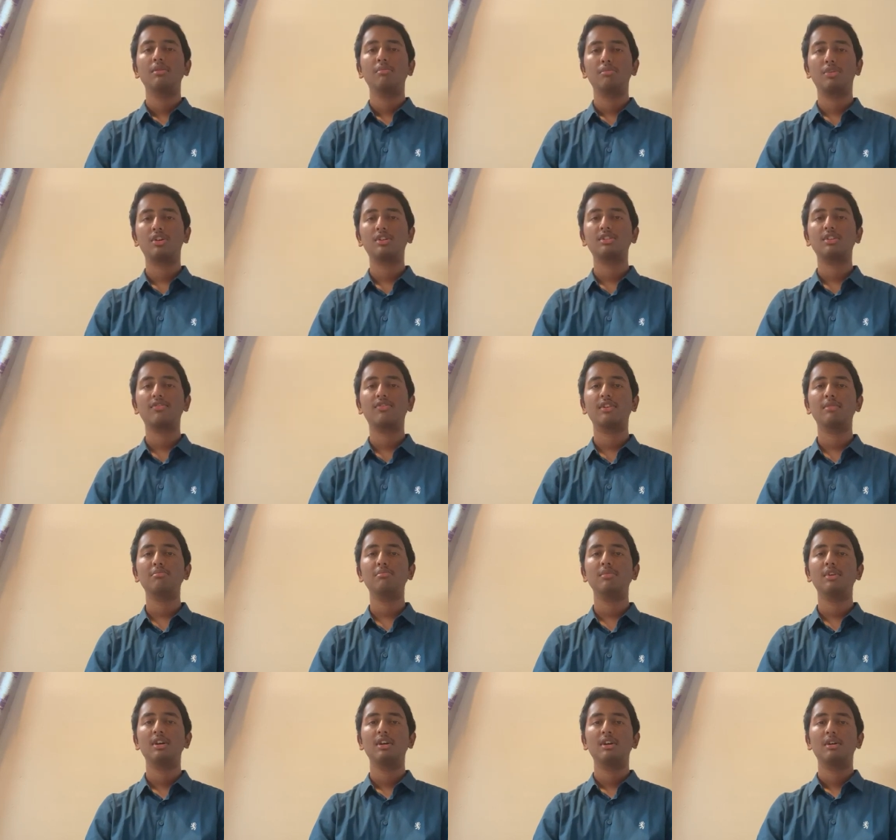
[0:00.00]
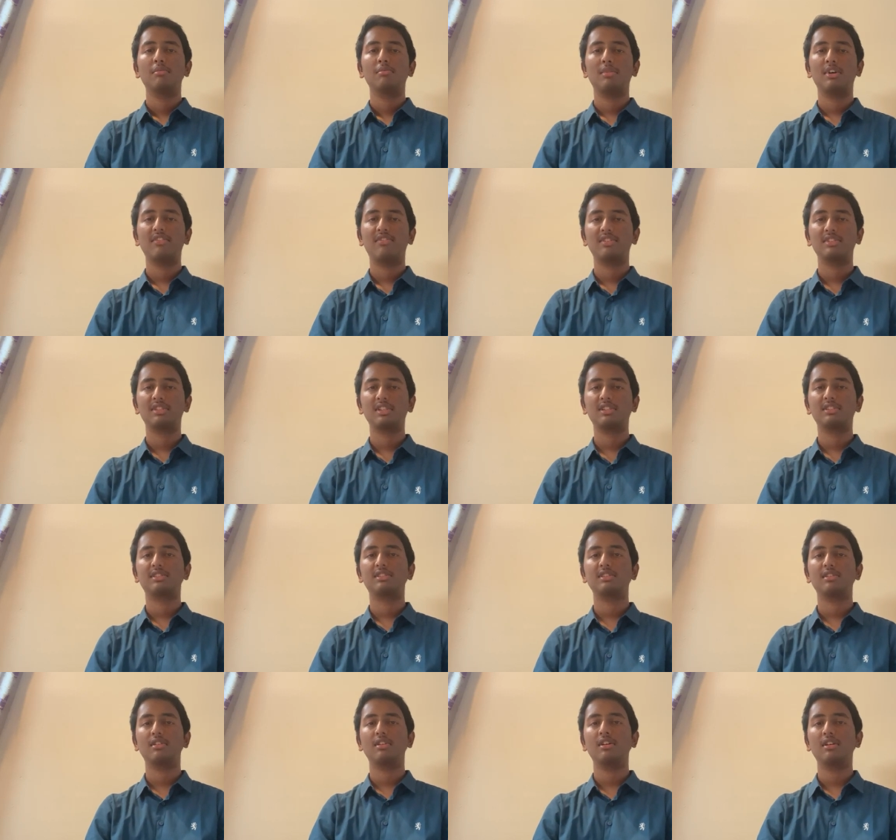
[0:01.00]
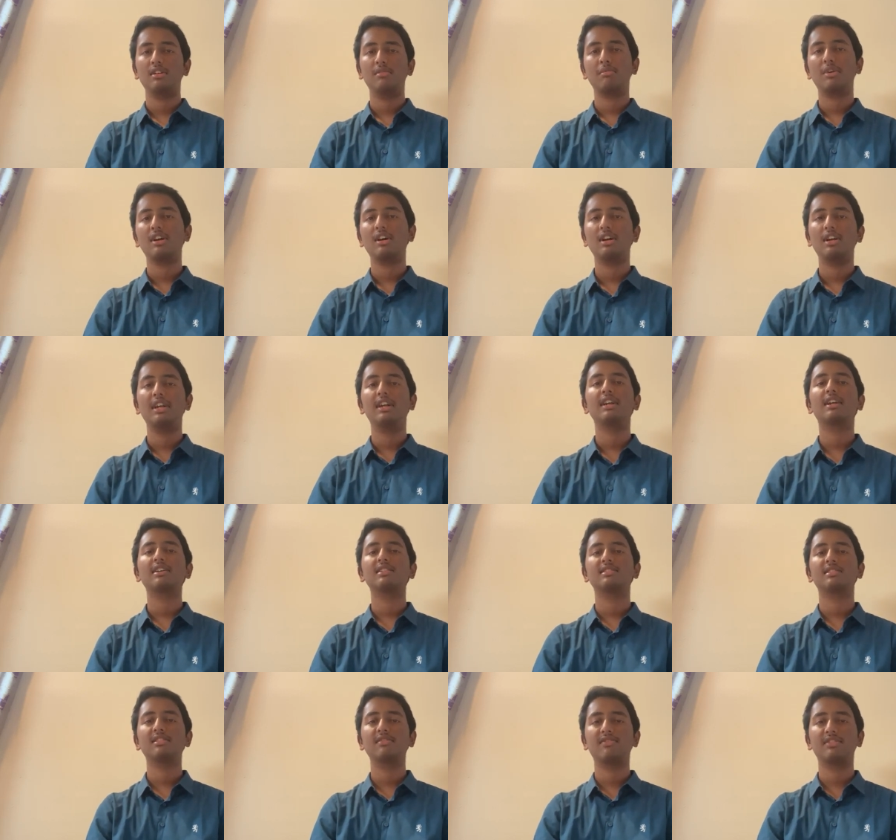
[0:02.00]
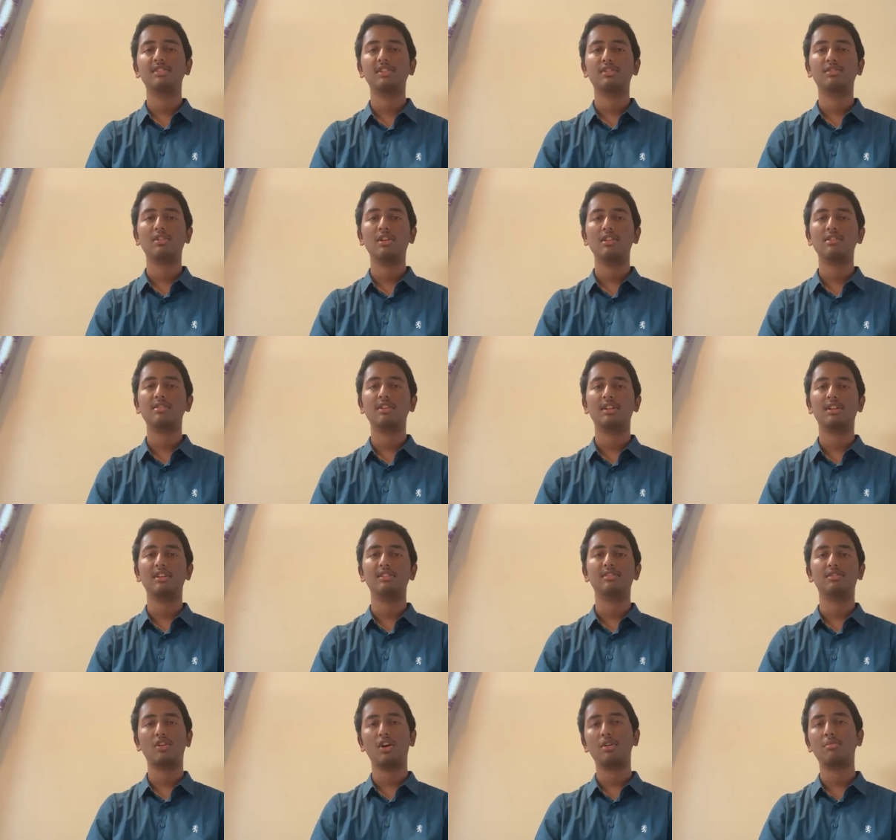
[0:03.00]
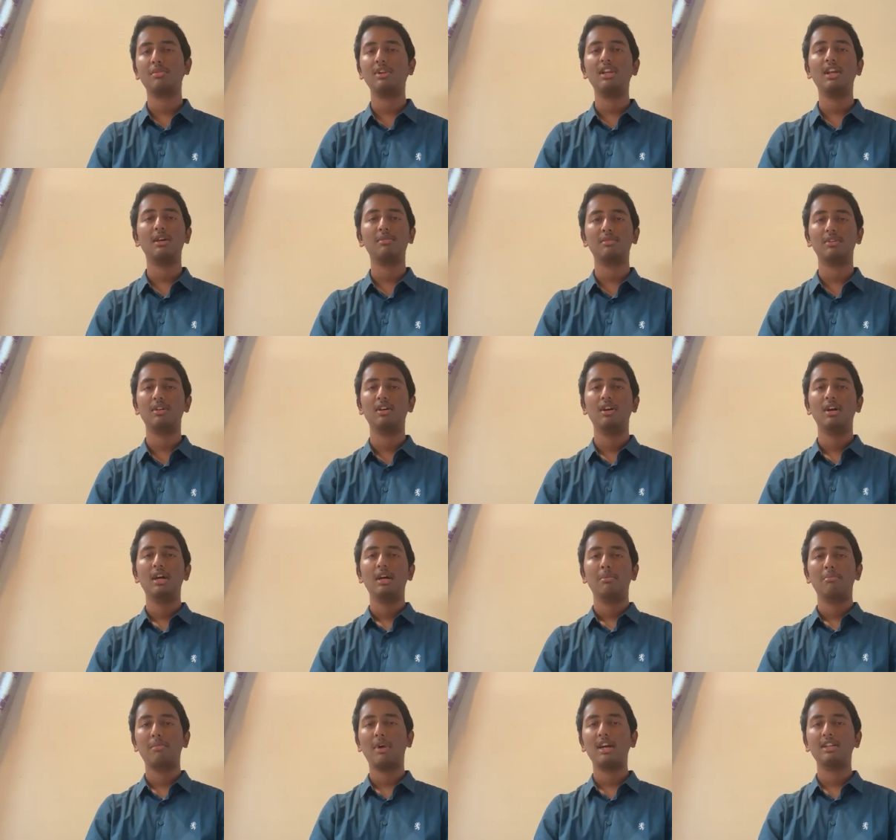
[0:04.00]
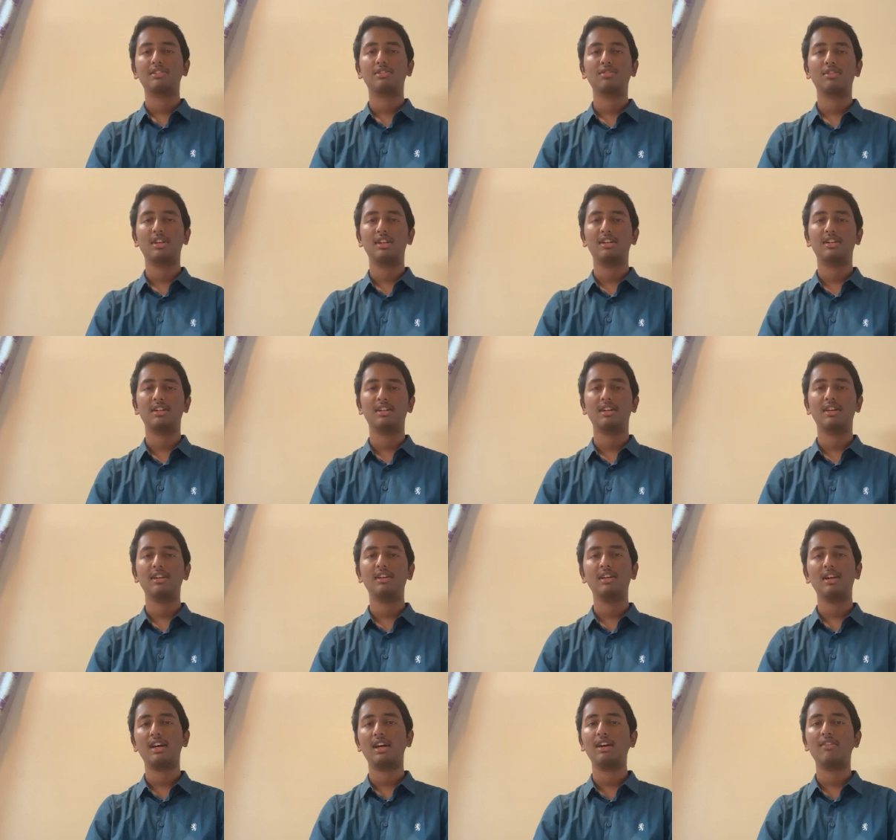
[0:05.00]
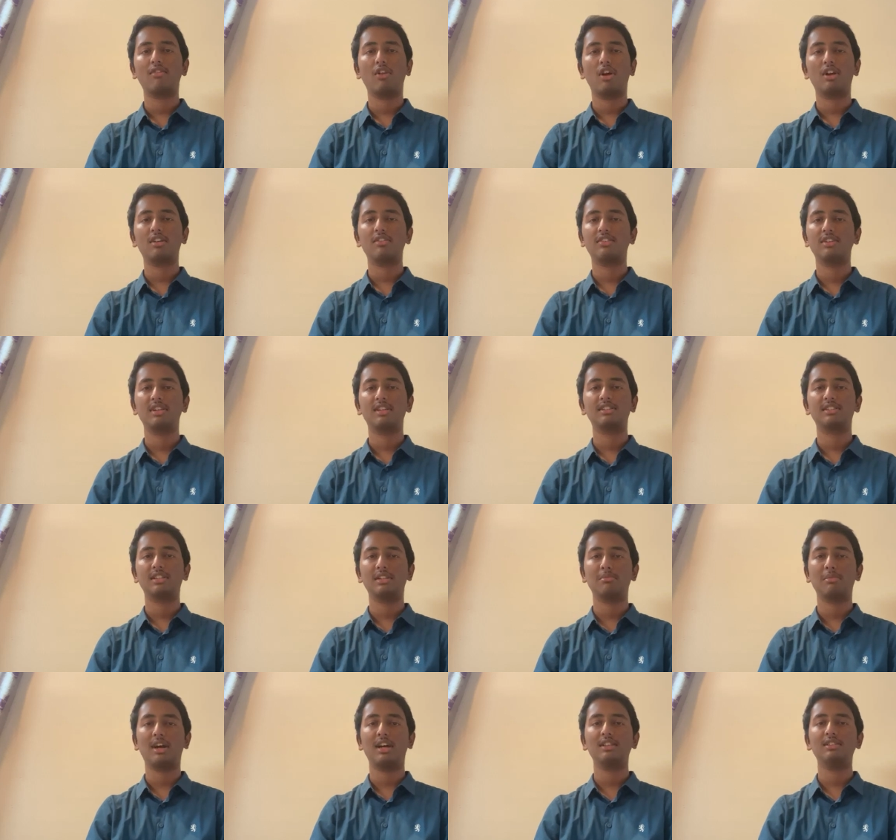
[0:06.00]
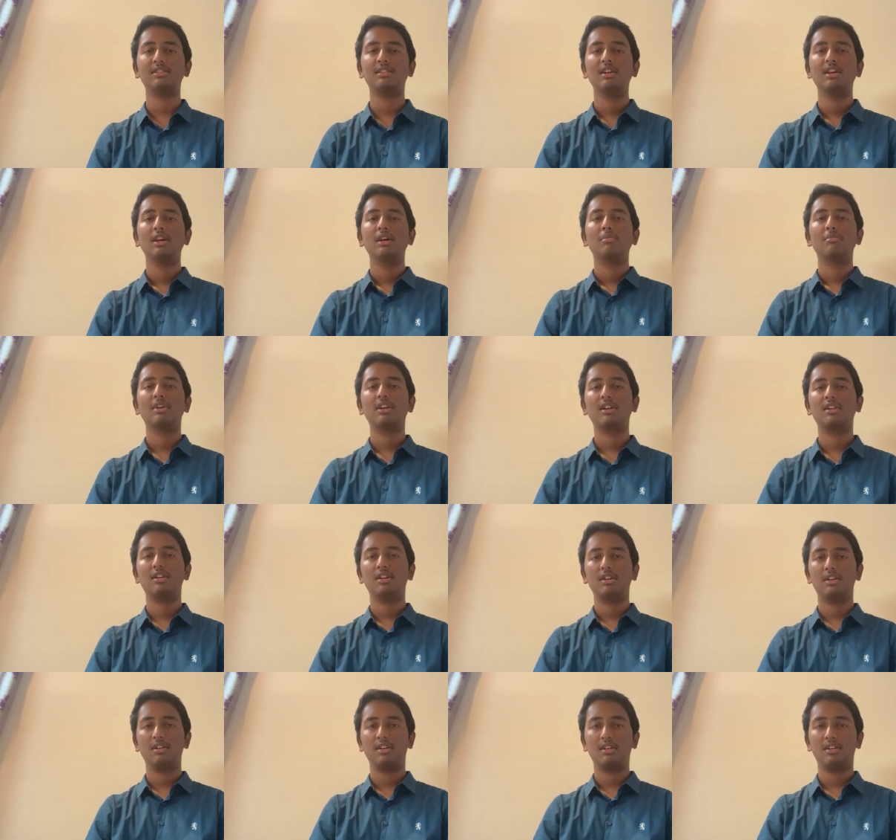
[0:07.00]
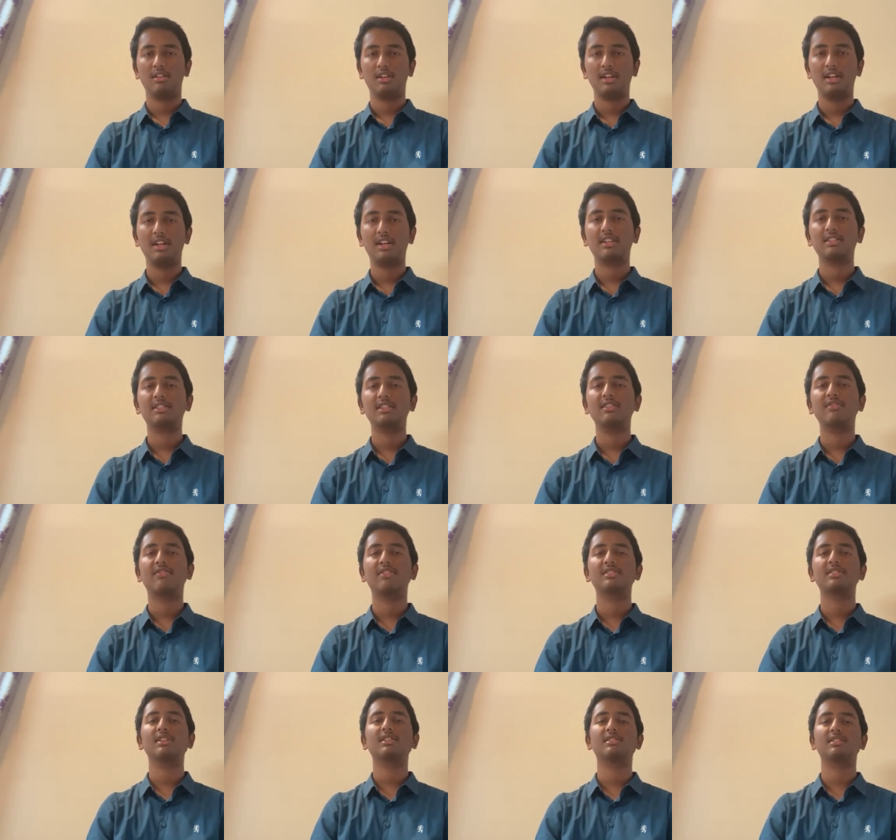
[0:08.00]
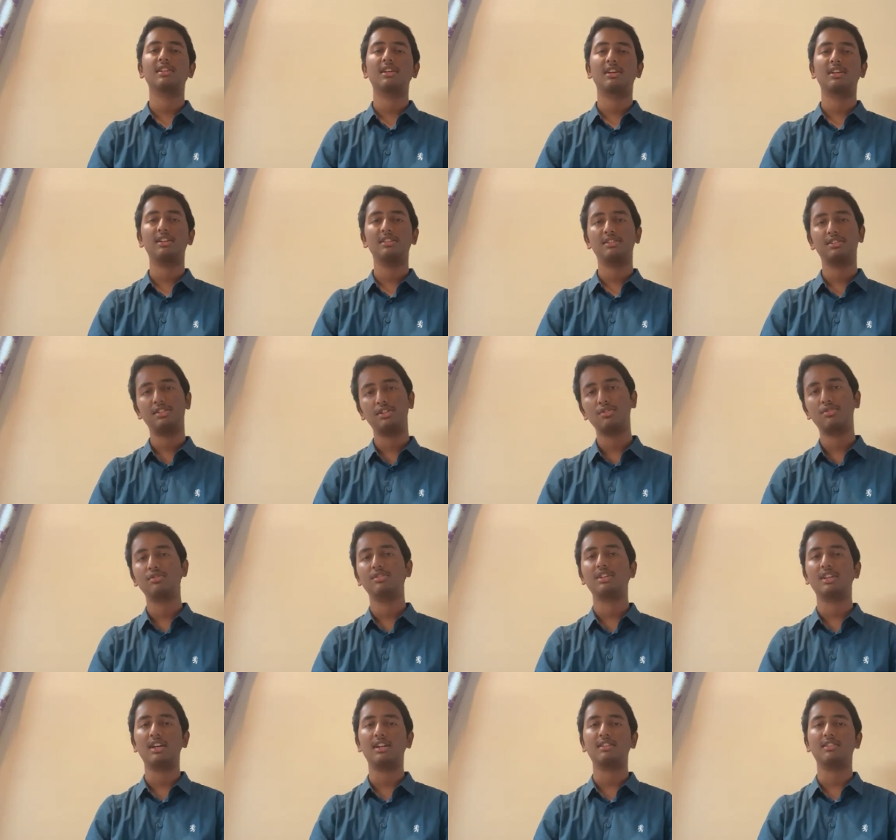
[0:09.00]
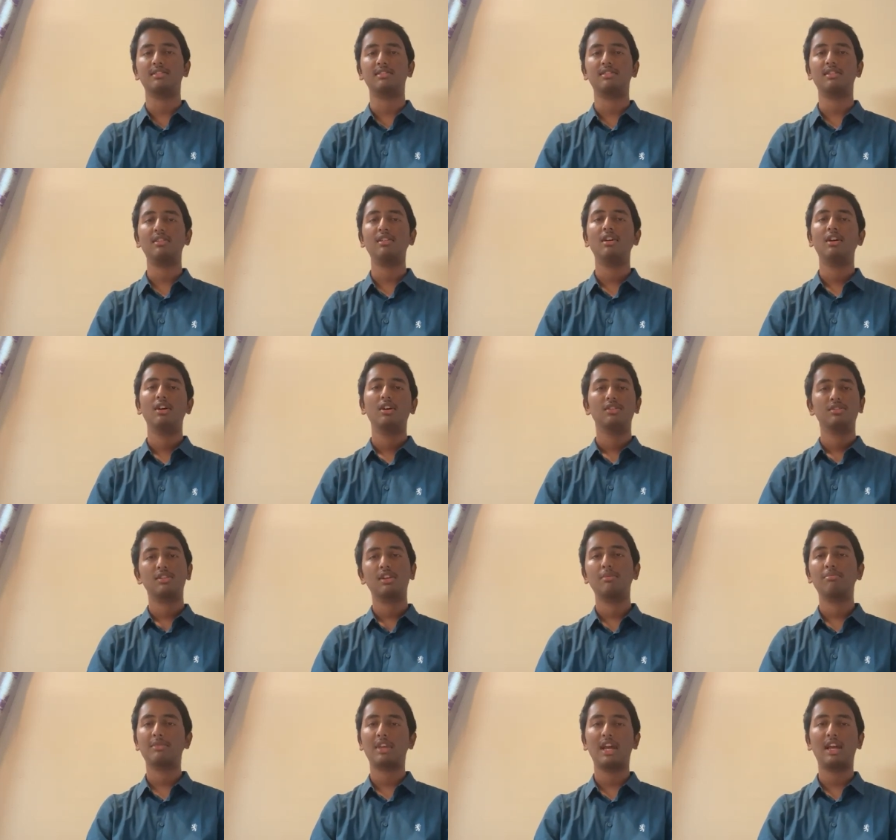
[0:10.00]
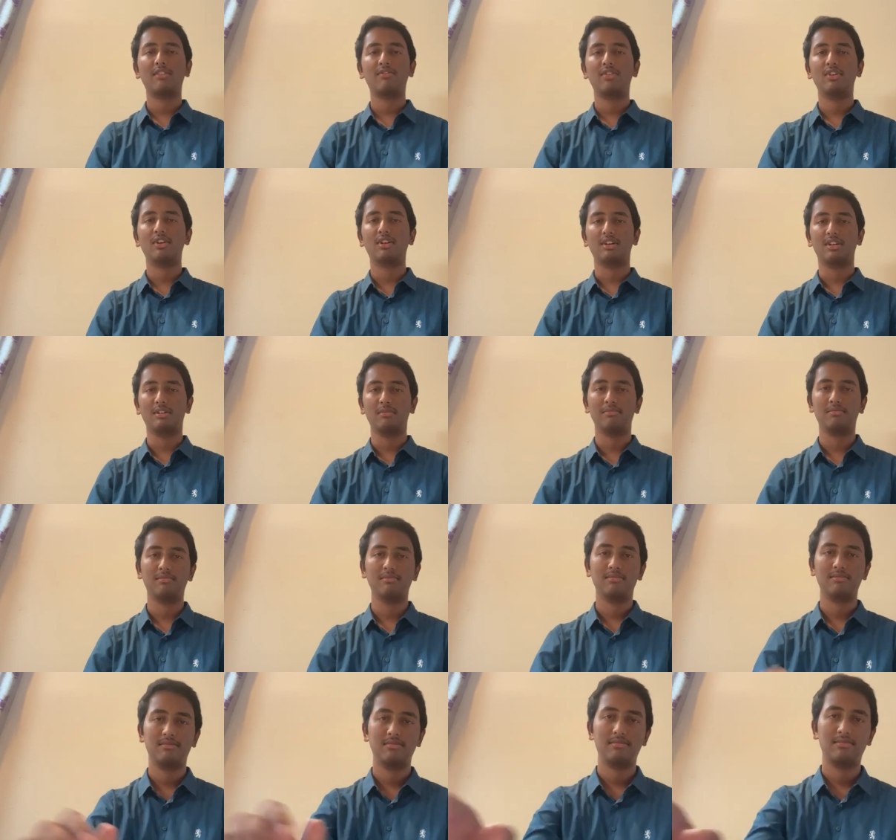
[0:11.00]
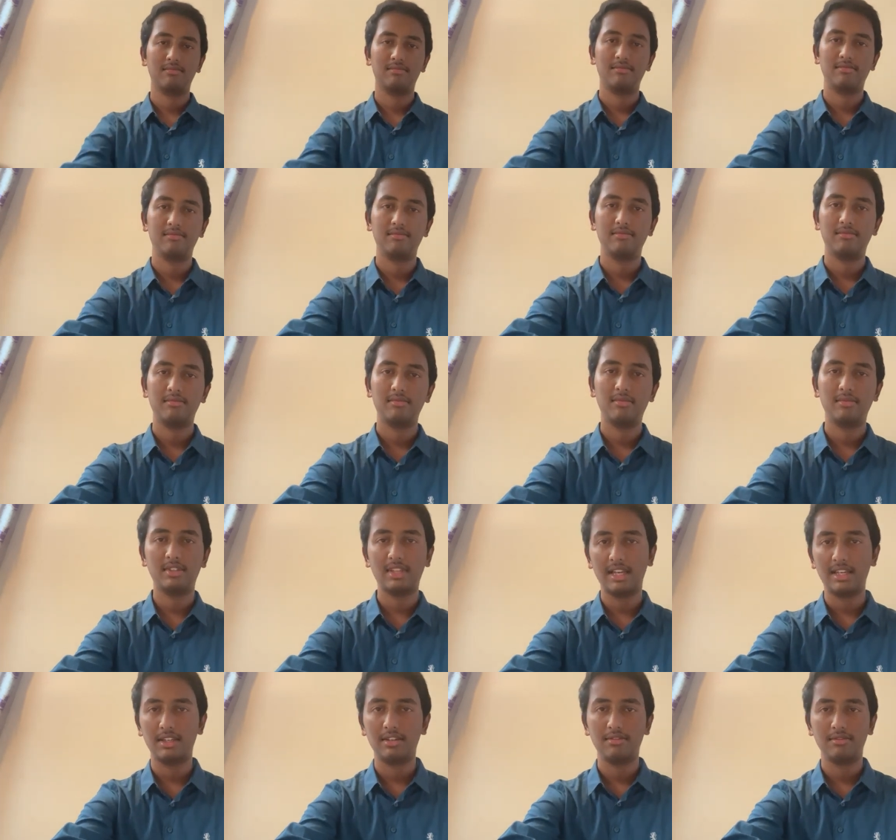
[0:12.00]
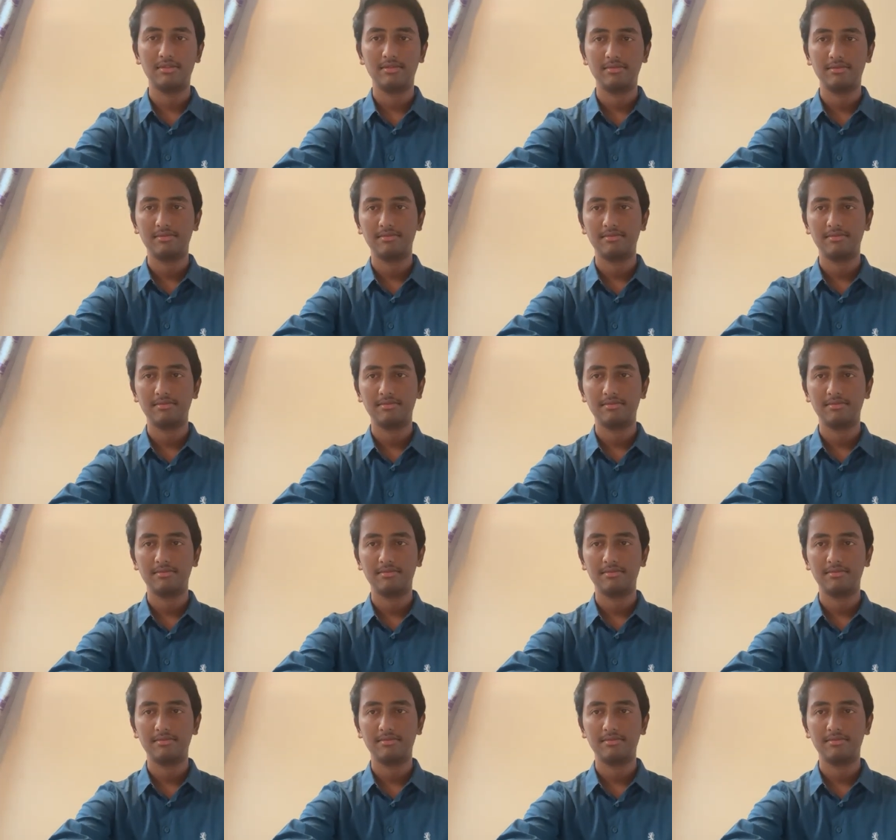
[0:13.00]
because of him, my physics my uh, interest in physics also increased. Normally, I'm a maths oriented guy. I have a lot of interest in maths, but uh, the interest in physics increased due to Janardhan sir. So I'm thankful to him. Thank you.